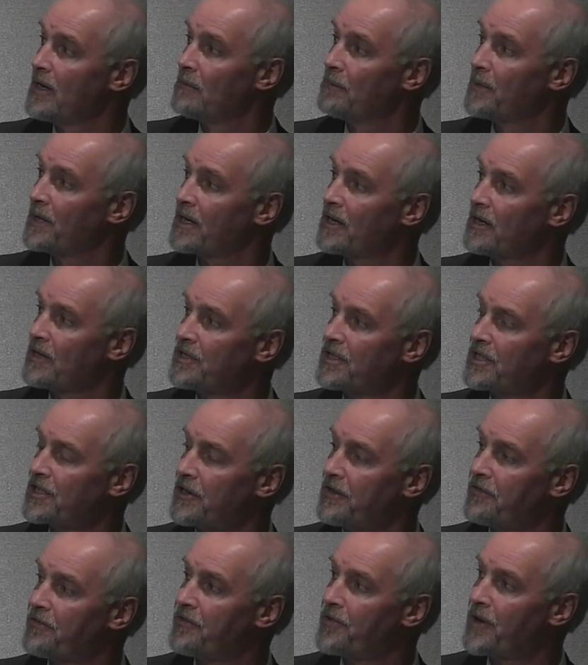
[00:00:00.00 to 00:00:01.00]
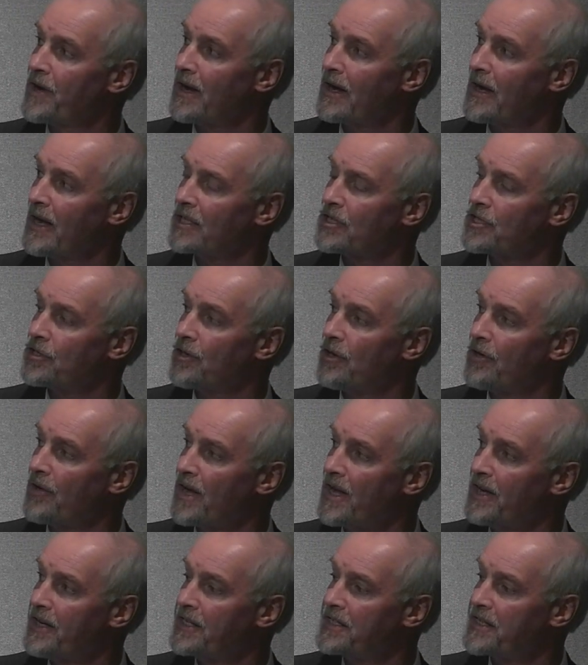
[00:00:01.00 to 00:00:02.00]
because it's got a free electron
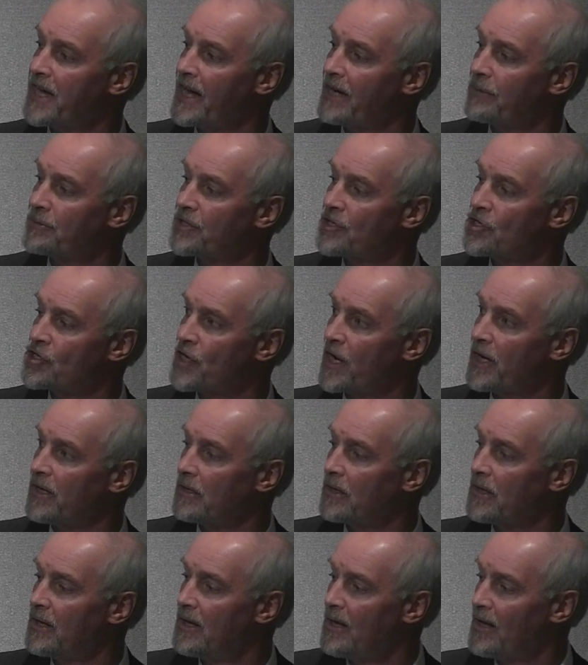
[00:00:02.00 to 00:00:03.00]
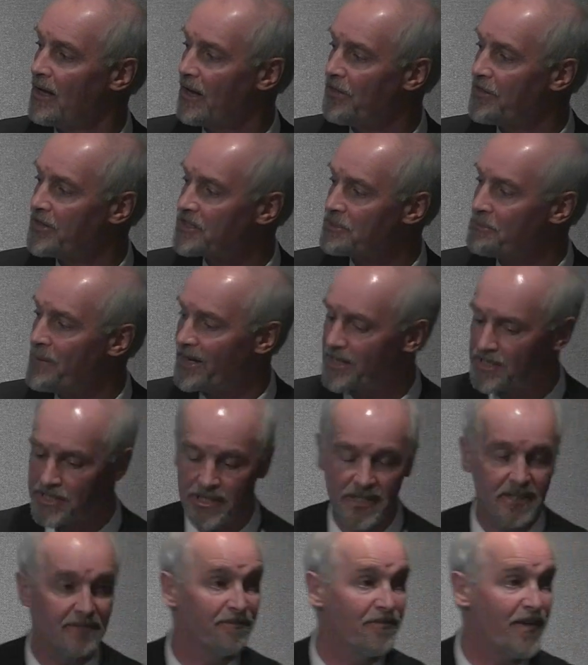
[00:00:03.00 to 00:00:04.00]
in its outer shell, and this makes
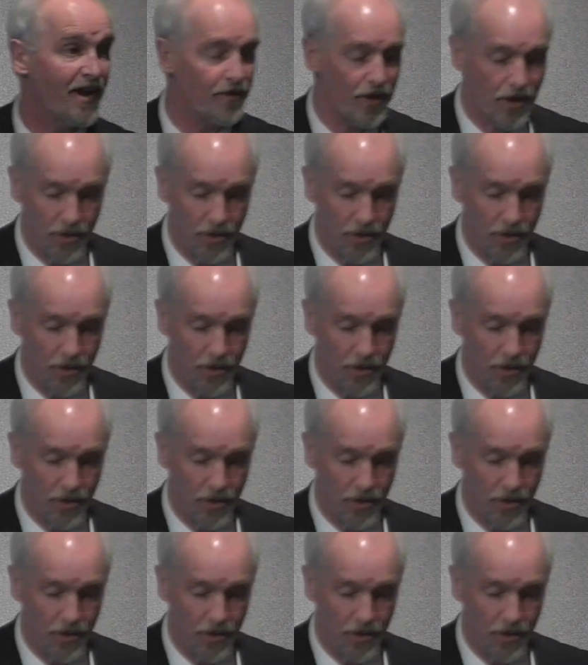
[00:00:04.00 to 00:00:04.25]
it very